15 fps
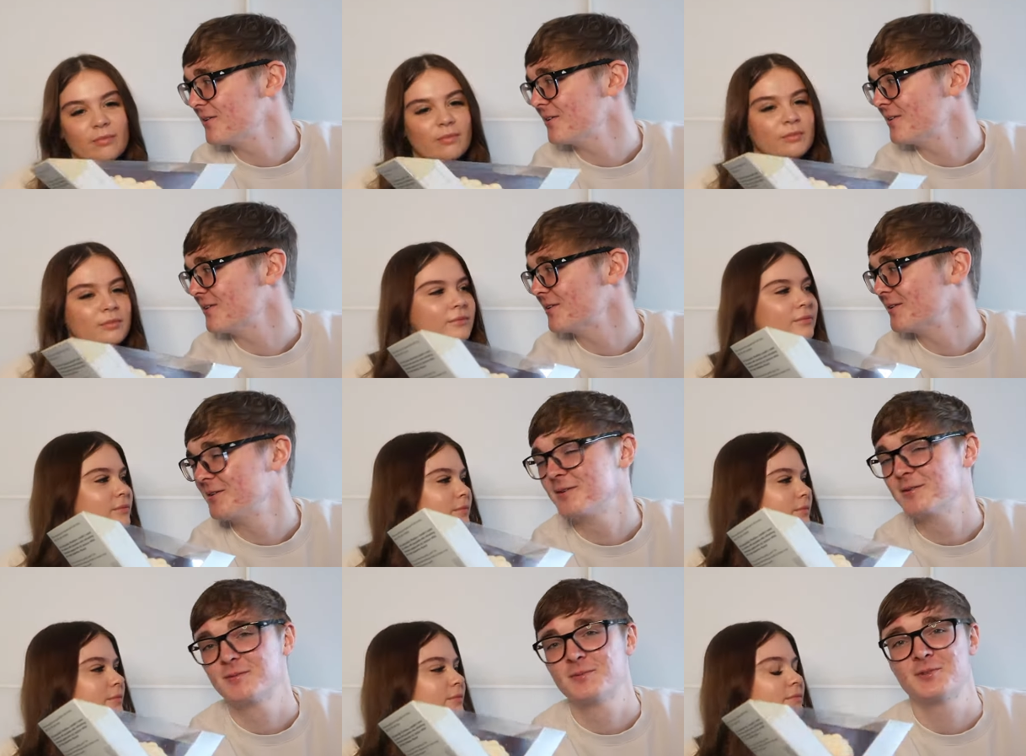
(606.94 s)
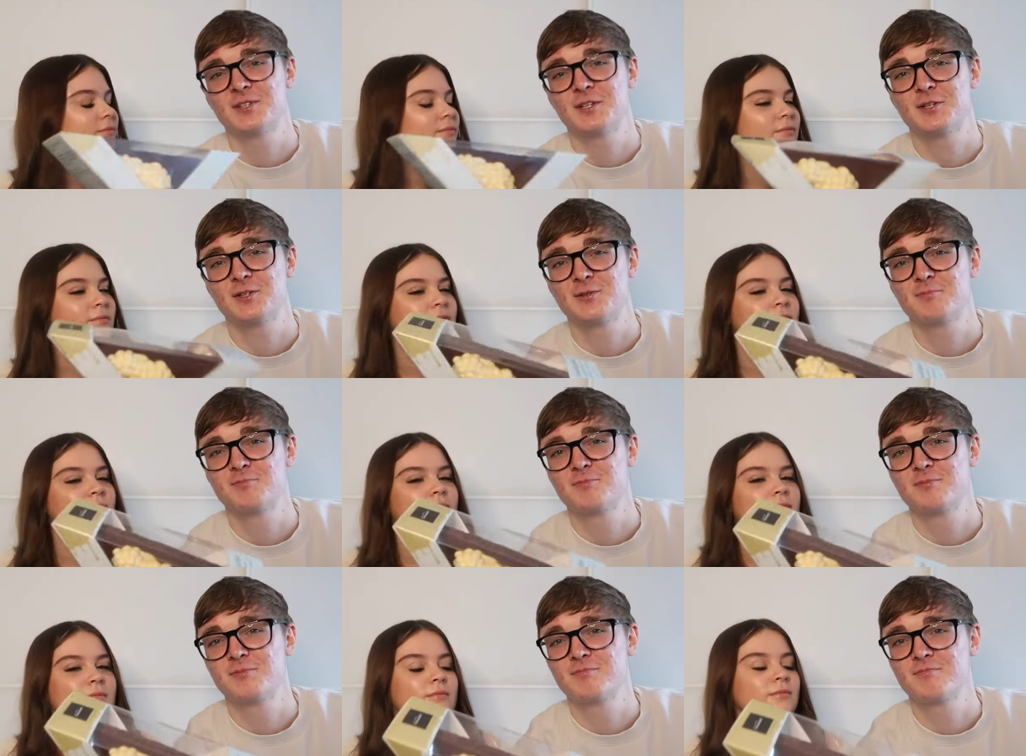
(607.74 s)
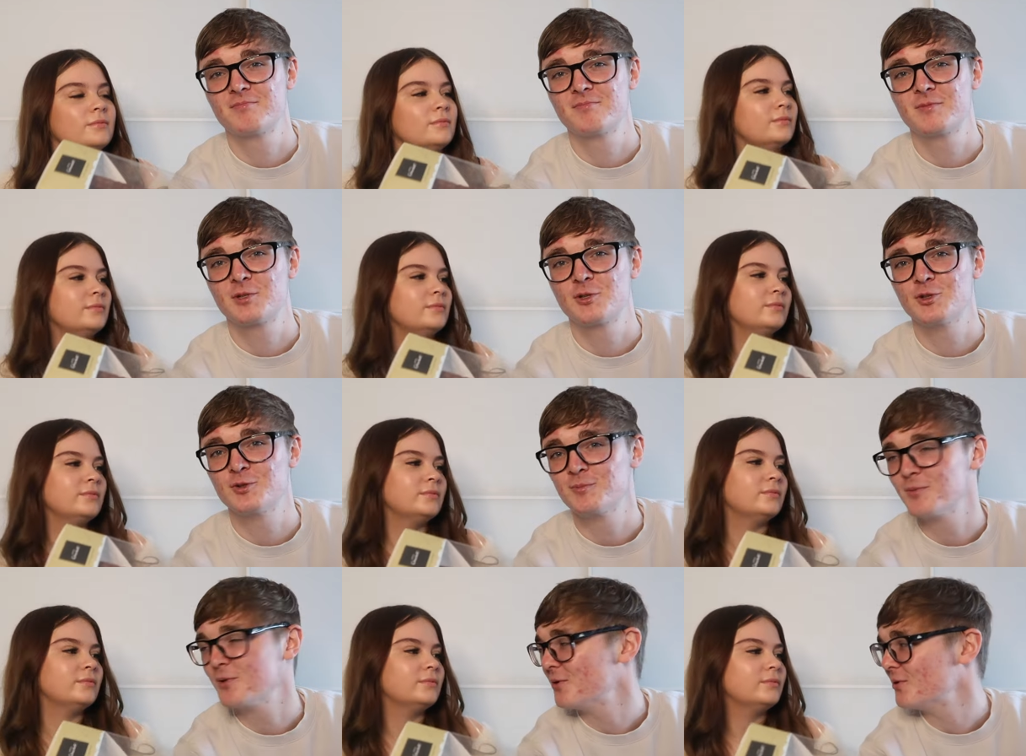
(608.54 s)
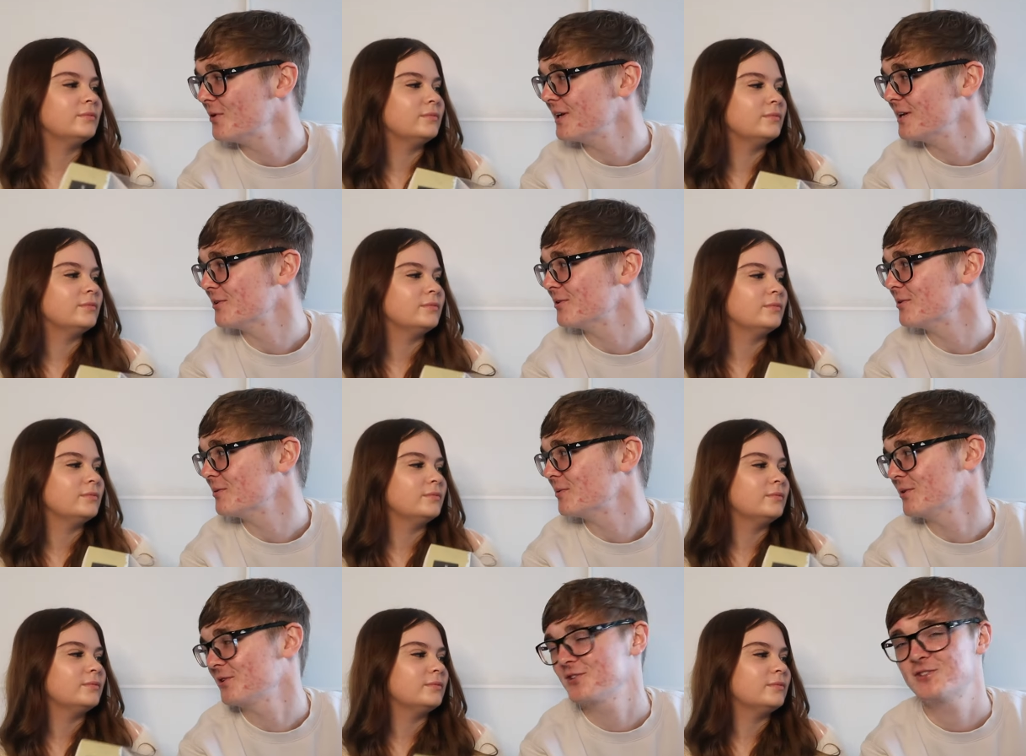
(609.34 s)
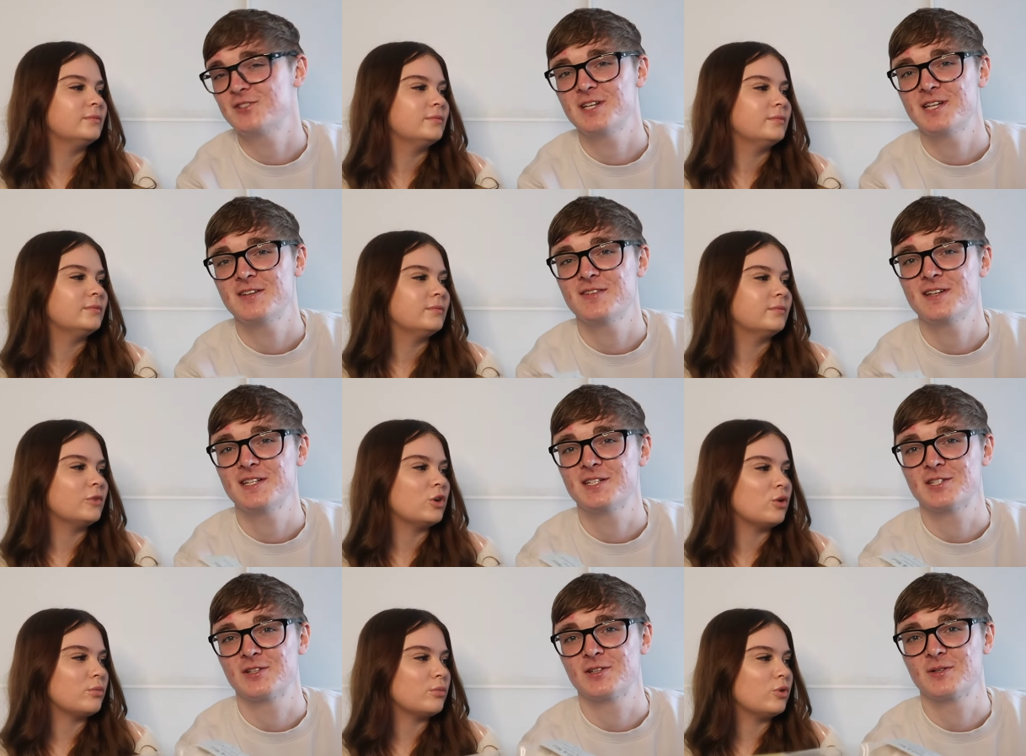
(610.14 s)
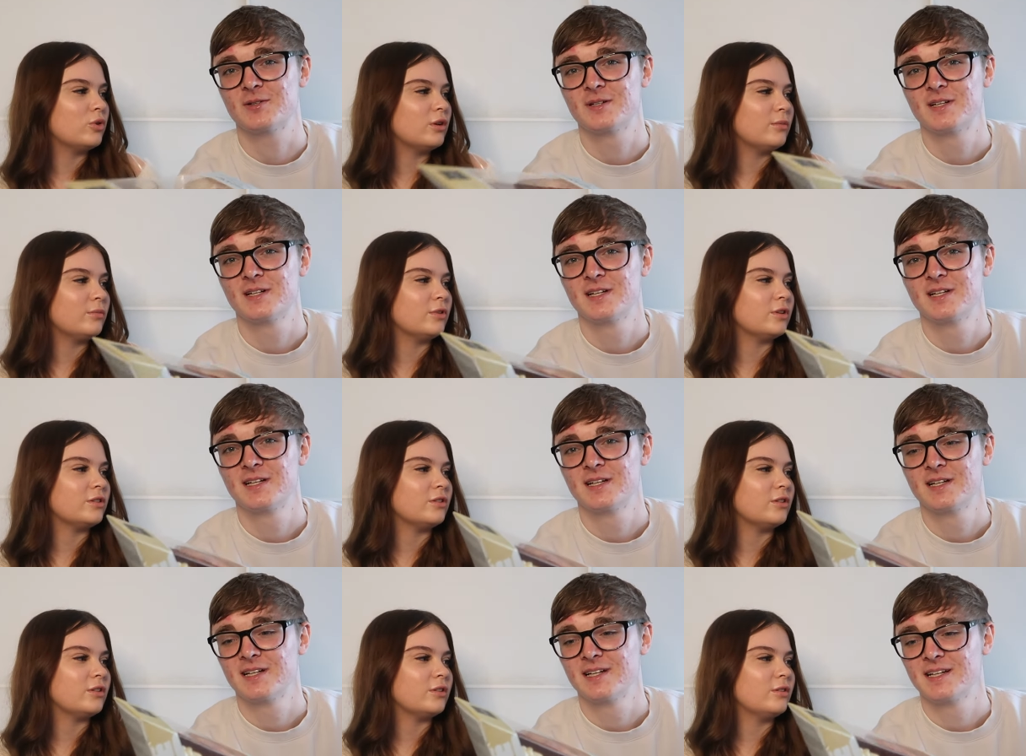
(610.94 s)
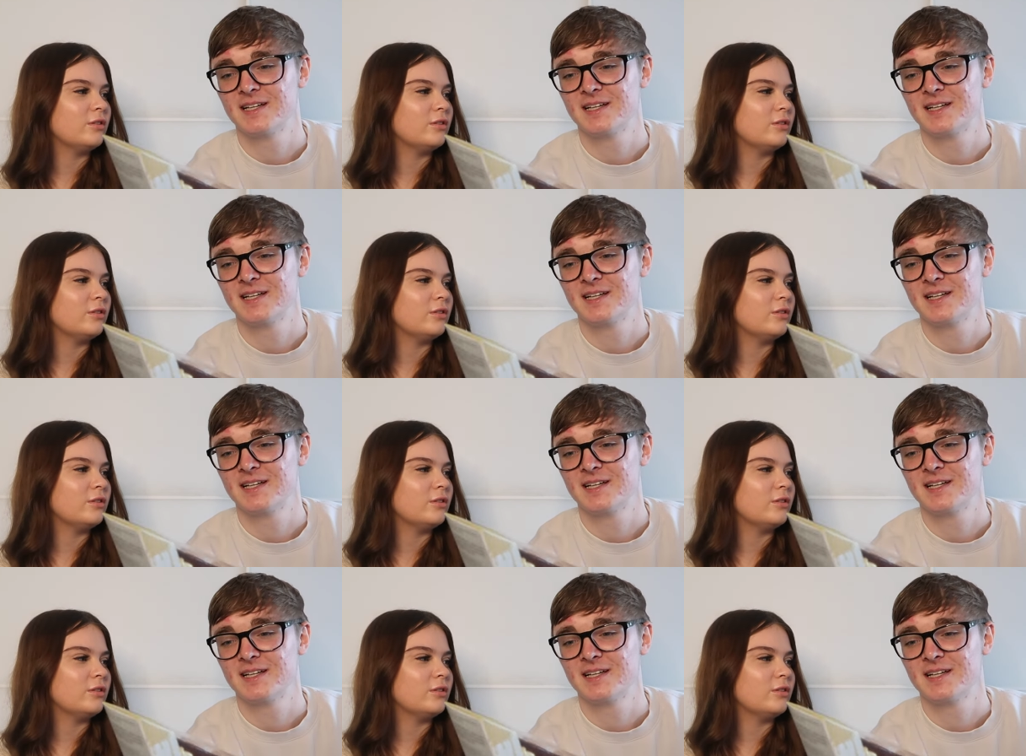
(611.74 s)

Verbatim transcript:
Speaker 1: the. Was it? Good Morning, or what's the TV
Speaker 2: show? Good Morning Britain.